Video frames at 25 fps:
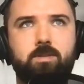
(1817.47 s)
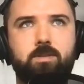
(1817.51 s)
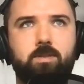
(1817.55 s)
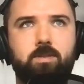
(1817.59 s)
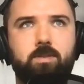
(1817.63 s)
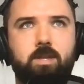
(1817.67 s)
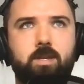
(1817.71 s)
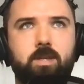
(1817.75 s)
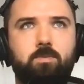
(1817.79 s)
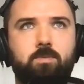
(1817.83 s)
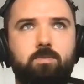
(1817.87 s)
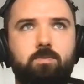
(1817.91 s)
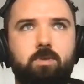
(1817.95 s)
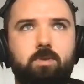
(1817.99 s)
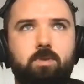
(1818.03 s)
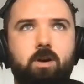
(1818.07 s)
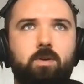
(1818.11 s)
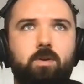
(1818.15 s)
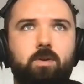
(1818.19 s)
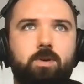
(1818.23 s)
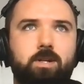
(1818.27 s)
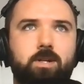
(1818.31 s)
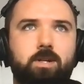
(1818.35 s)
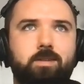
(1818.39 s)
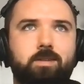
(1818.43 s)
You think,
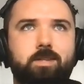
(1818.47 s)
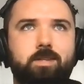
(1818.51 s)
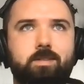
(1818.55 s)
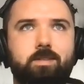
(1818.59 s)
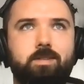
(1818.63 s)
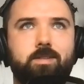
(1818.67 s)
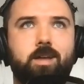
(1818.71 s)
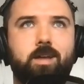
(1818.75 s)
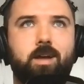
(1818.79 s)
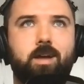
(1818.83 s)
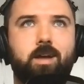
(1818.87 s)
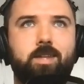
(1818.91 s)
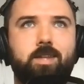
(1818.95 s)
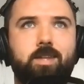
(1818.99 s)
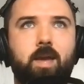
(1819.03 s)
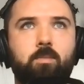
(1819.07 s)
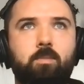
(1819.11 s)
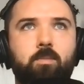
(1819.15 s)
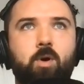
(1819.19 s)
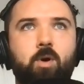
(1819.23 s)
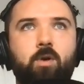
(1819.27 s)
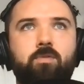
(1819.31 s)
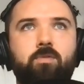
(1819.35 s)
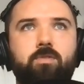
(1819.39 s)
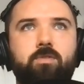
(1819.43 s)
oh well, it's not game
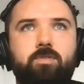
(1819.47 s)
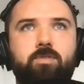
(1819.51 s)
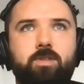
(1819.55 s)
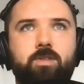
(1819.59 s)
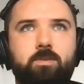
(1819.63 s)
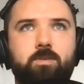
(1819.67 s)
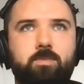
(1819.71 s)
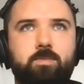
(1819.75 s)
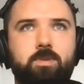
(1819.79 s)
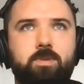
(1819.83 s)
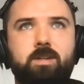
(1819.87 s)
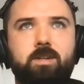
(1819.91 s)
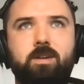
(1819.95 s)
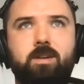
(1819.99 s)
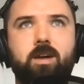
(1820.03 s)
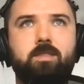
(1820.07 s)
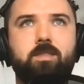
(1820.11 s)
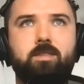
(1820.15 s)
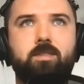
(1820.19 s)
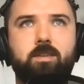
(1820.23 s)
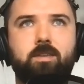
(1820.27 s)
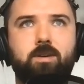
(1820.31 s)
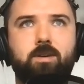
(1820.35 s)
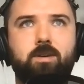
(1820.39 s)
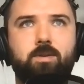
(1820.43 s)
over for them, but they're
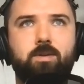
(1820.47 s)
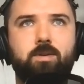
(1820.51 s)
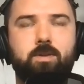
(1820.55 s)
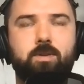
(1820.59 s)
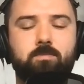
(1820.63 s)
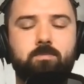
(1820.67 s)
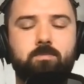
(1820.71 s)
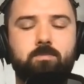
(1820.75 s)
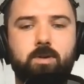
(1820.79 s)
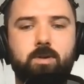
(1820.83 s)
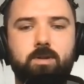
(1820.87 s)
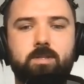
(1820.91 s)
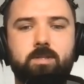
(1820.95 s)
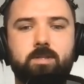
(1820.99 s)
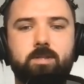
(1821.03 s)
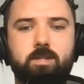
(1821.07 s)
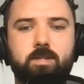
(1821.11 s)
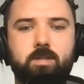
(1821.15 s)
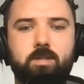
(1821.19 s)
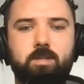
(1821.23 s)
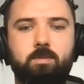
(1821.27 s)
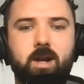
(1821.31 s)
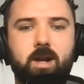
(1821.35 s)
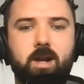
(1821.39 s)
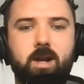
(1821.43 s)
not the only person in
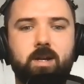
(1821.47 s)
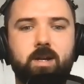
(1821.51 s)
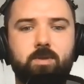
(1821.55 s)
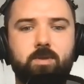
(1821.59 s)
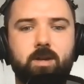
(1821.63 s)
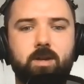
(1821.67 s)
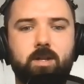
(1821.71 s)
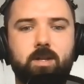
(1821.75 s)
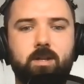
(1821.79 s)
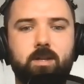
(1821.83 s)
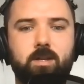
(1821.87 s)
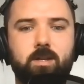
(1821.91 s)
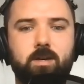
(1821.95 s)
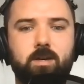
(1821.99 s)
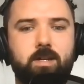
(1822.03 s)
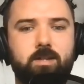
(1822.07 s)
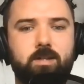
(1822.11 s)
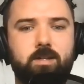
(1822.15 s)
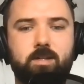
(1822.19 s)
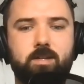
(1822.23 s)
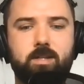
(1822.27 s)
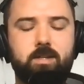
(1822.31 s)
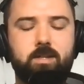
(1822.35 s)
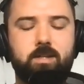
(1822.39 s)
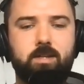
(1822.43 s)
the market right now,
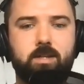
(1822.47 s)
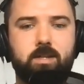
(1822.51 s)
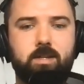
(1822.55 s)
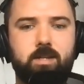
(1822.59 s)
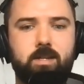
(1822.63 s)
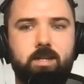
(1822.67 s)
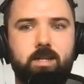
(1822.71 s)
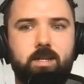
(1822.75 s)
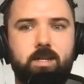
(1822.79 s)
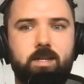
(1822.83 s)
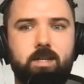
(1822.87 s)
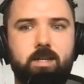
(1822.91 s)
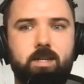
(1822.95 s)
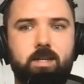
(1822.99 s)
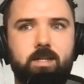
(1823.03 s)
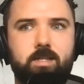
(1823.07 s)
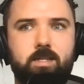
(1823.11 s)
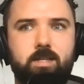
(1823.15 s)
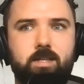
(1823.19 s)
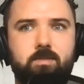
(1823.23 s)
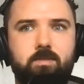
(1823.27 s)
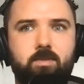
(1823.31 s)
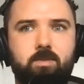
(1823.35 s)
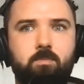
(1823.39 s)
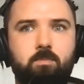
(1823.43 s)
and
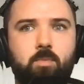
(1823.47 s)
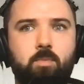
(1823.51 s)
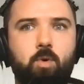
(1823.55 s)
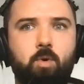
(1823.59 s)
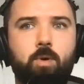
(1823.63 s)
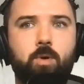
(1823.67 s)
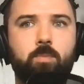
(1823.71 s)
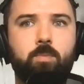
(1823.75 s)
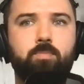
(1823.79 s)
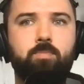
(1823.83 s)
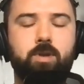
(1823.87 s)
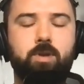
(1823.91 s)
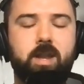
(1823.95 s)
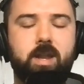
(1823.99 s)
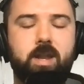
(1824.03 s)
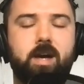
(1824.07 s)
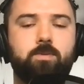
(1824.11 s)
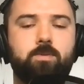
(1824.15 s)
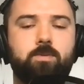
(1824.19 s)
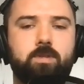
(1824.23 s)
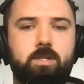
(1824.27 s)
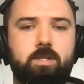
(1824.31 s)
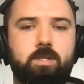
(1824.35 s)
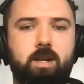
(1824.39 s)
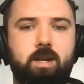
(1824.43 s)
it's even more
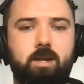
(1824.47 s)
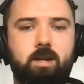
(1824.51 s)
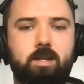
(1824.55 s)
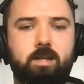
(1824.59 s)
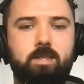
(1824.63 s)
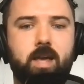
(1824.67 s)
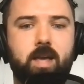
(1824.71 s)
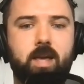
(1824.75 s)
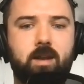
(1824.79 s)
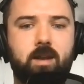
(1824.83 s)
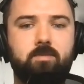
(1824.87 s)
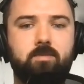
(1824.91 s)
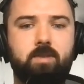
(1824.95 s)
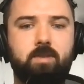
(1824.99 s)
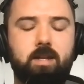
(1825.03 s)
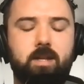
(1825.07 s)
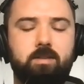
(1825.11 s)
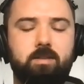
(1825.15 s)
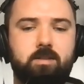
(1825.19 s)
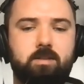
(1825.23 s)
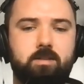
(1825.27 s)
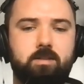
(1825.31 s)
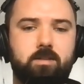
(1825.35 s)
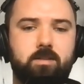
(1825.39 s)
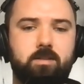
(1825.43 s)
pronounced nearly, that
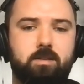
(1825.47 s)
advantage.